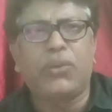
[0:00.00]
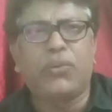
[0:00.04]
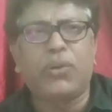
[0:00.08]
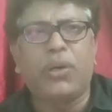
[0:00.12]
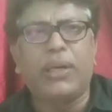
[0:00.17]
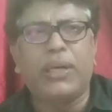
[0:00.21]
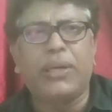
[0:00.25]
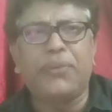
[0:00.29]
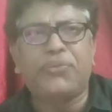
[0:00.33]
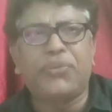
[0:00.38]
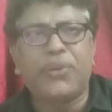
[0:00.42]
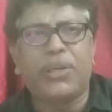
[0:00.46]

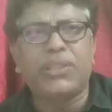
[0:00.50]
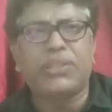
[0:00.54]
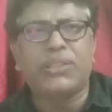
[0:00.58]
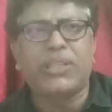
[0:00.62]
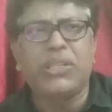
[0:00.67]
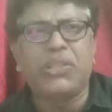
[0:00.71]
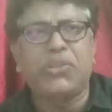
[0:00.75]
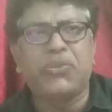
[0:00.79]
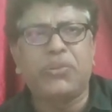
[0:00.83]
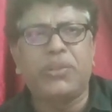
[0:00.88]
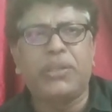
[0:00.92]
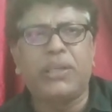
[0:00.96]
21st
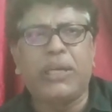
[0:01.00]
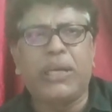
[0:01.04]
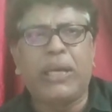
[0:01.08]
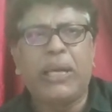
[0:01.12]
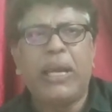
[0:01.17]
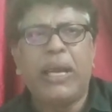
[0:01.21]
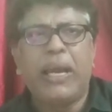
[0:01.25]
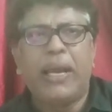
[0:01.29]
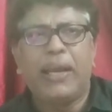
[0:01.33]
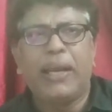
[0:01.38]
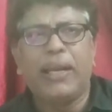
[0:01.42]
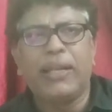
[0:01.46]
century
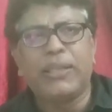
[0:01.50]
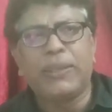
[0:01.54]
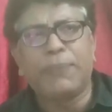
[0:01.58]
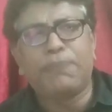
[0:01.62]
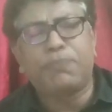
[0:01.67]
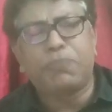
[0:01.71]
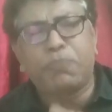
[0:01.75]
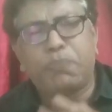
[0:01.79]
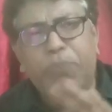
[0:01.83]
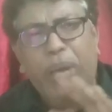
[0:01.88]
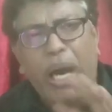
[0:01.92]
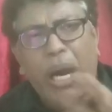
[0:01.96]
is
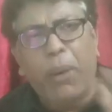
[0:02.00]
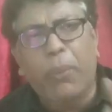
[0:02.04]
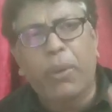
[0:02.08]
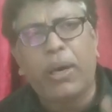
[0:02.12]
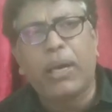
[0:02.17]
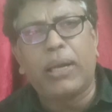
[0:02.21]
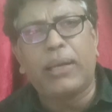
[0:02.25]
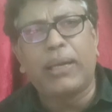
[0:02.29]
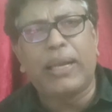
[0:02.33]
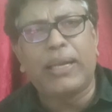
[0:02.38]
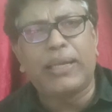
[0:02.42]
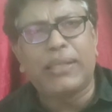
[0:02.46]

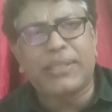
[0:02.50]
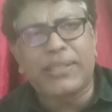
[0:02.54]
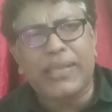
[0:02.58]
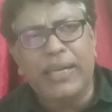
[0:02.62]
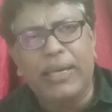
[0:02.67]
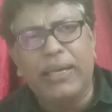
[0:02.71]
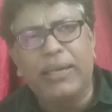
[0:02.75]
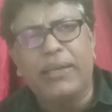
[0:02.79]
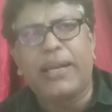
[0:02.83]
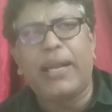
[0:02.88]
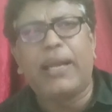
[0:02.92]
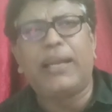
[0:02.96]
power and
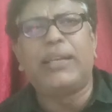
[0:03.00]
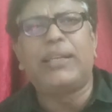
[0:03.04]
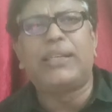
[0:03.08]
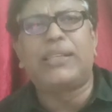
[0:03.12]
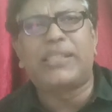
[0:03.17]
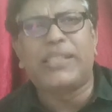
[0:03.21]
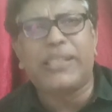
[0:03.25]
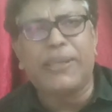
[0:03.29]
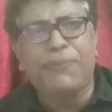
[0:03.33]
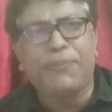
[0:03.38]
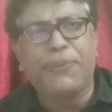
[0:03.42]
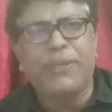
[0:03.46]
center is
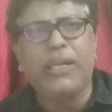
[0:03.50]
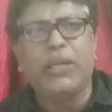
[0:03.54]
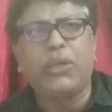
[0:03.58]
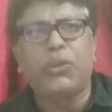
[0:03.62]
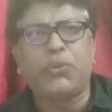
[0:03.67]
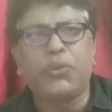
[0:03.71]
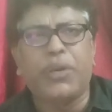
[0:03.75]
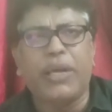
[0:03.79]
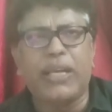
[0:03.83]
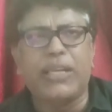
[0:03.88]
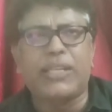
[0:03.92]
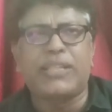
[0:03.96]
shifting
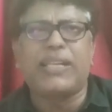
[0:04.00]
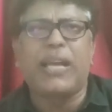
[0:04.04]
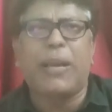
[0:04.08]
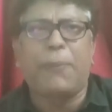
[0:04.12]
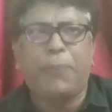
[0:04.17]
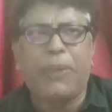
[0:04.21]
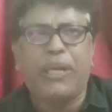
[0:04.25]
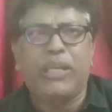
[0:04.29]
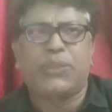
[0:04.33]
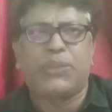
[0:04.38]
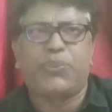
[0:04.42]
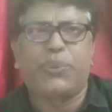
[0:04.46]
to Asia
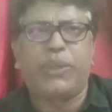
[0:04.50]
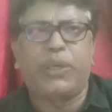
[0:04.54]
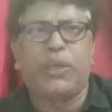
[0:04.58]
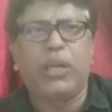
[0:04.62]
Pacific.